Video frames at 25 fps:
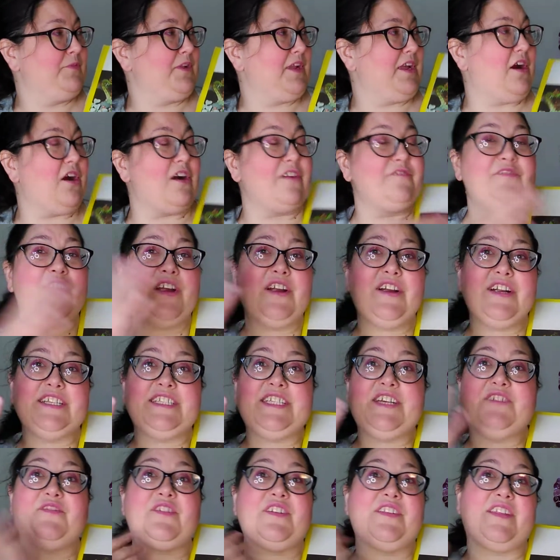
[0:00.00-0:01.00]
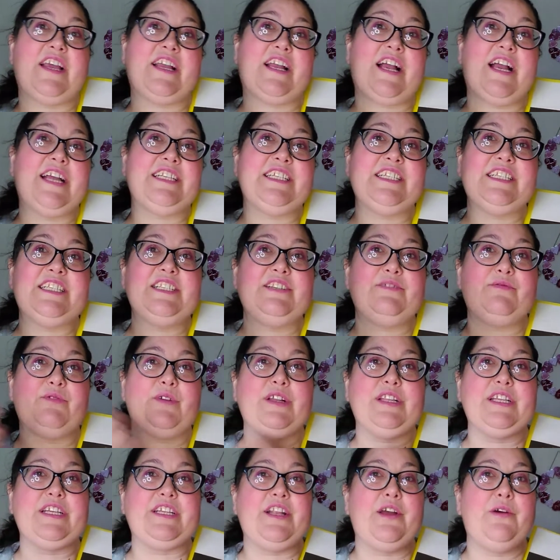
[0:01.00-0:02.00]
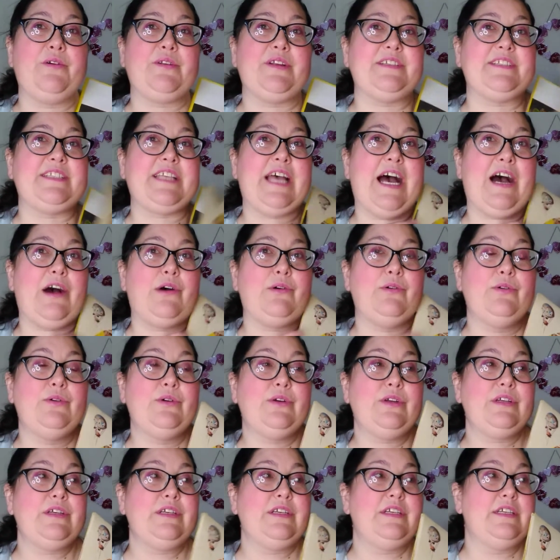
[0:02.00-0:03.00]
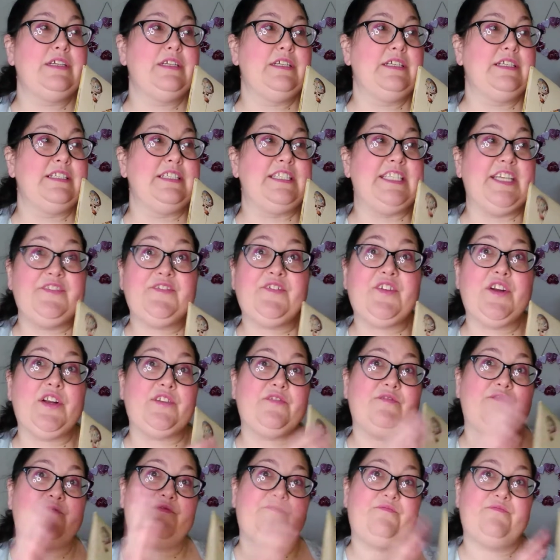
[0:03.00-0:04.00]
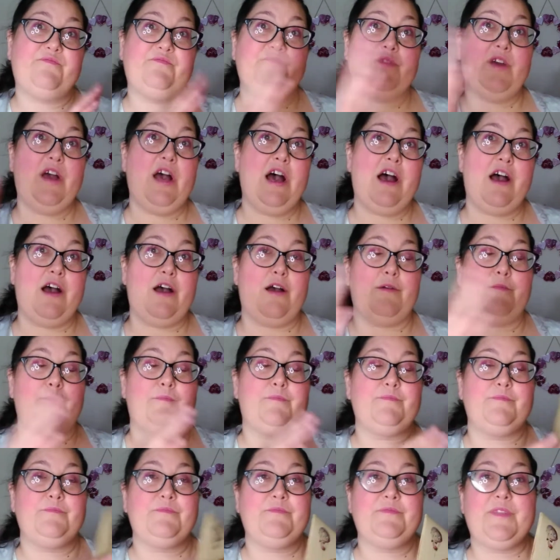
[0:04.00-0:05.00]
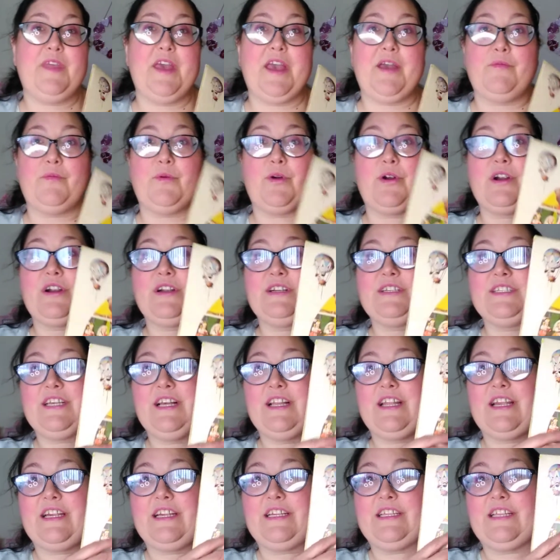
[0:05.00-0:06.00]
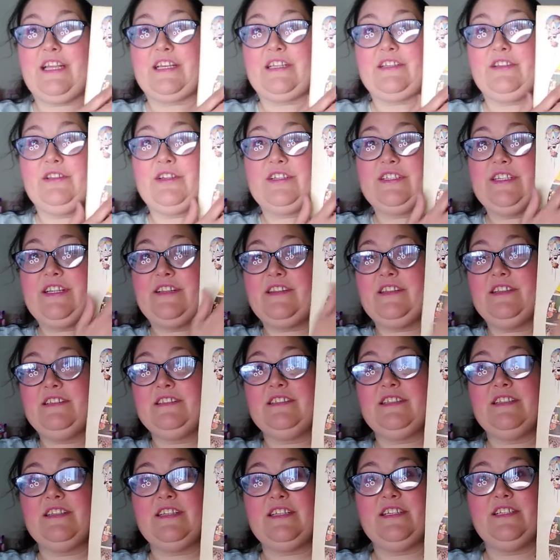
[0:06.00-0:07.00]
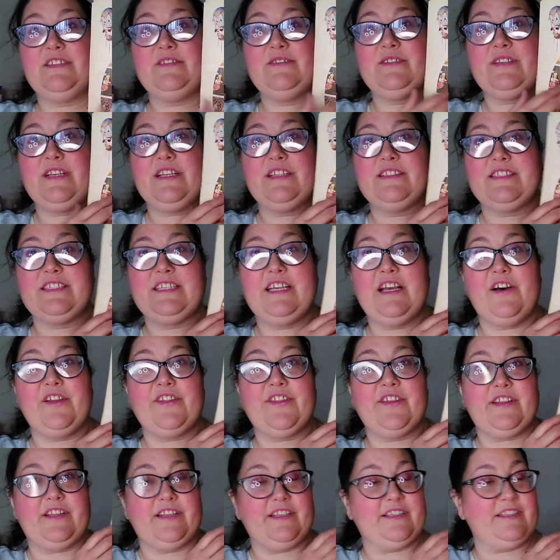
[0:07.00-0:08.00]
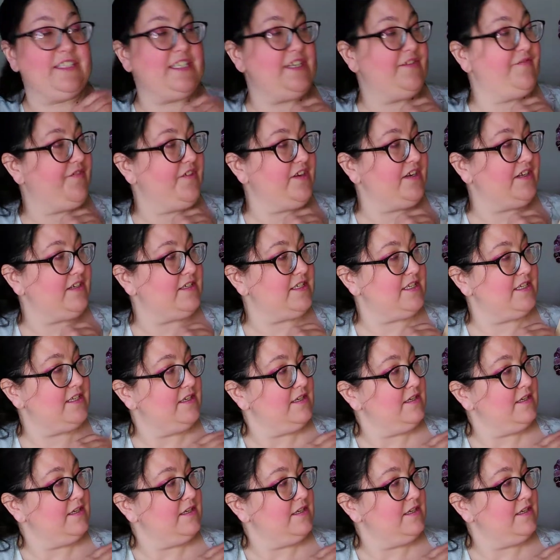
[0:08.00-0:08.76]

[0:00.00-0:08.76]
are very different. Like I didn't really notice how different they were until I like looked at this, and then you can see all the different